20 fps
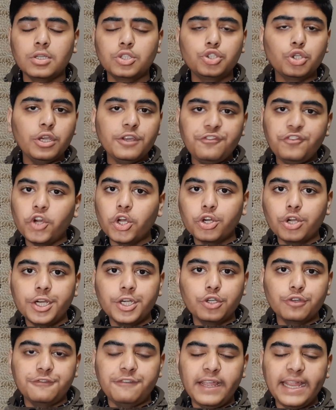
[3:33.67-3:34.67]
So if you are
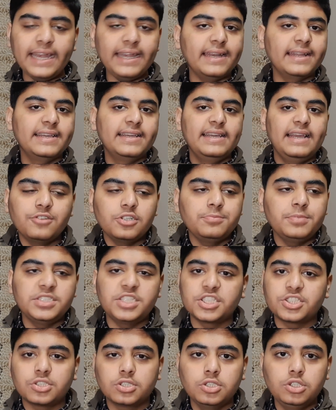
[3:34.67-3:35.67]
going to wait, it will be
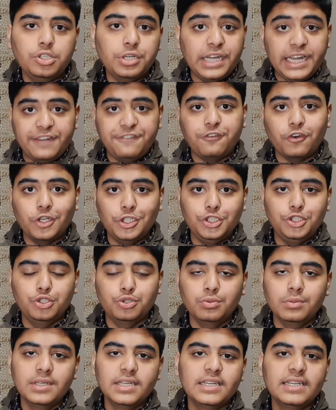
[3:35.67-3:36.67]
just great for
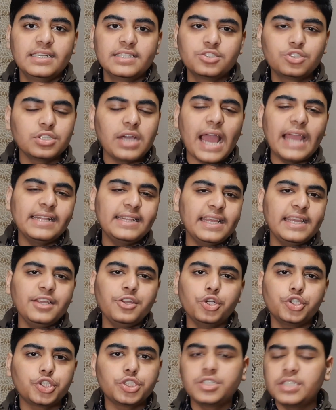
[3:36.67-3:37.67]
you. So I
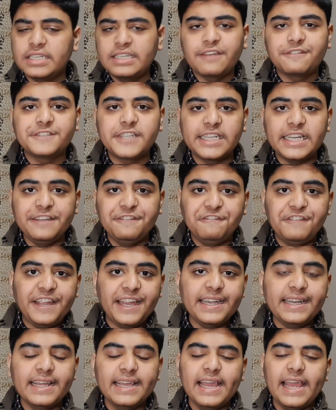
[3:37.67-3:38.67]
think you should definitely
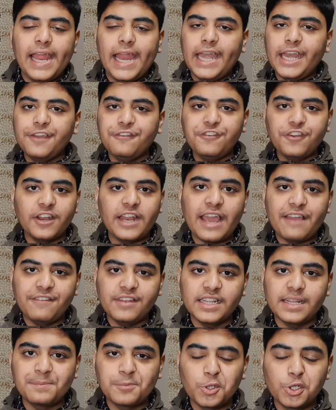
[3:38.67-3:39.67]
wait. And if you're
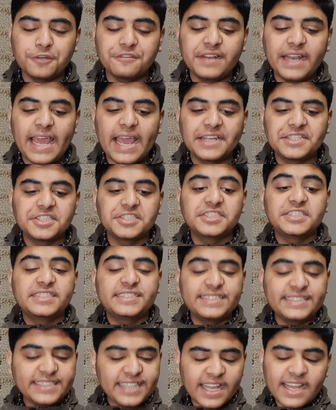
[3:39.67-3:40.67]
having the Moto 1 Action
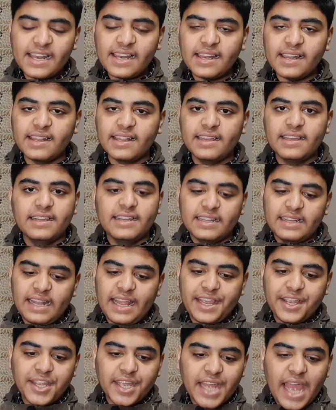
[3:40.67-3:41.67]
still,
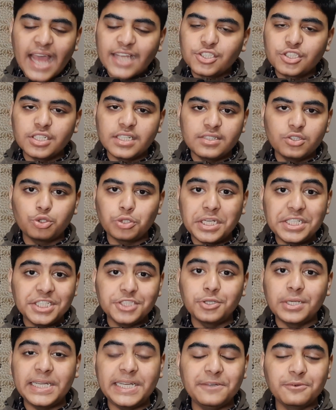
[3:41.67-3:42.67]
as in
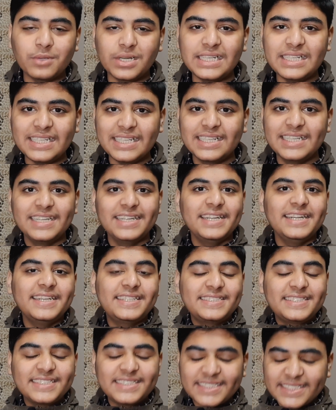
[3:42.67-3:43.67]
2021,
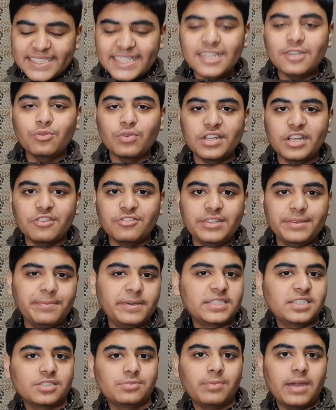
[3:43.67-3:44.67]
it's still one of the
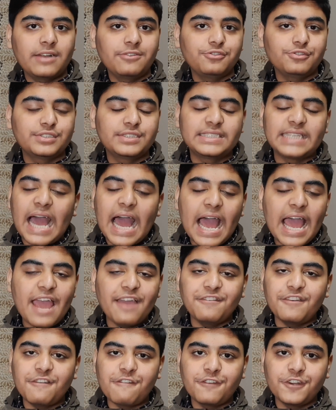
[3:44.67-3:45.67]
best smartphones I
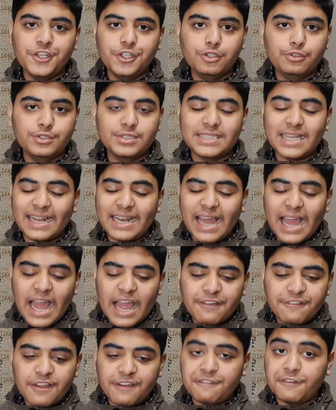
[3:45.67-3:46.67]
have ever used and I
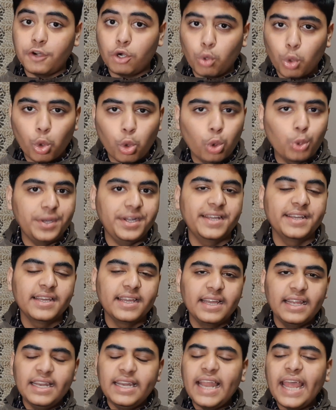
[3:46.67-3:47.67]
have ever
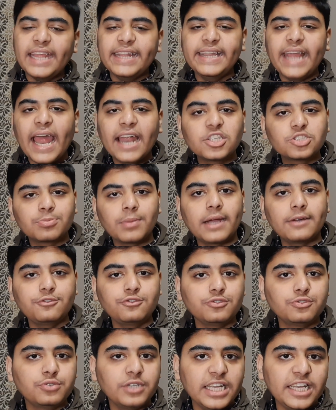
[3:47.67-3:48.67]
owned. That
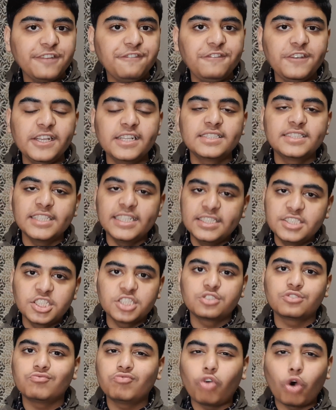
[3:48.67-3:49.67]
smartphone really feels it
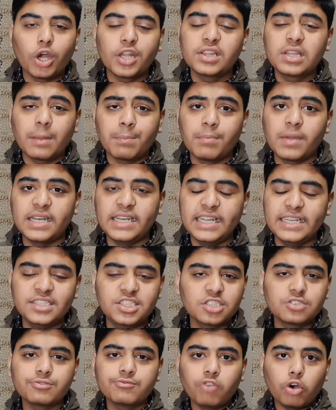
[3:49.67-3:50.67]
just worth the money.
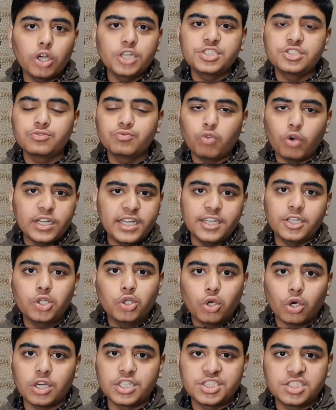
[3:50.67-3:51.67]
It just worth what it
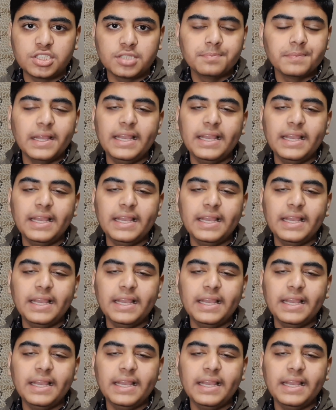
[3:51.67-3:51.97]
cost.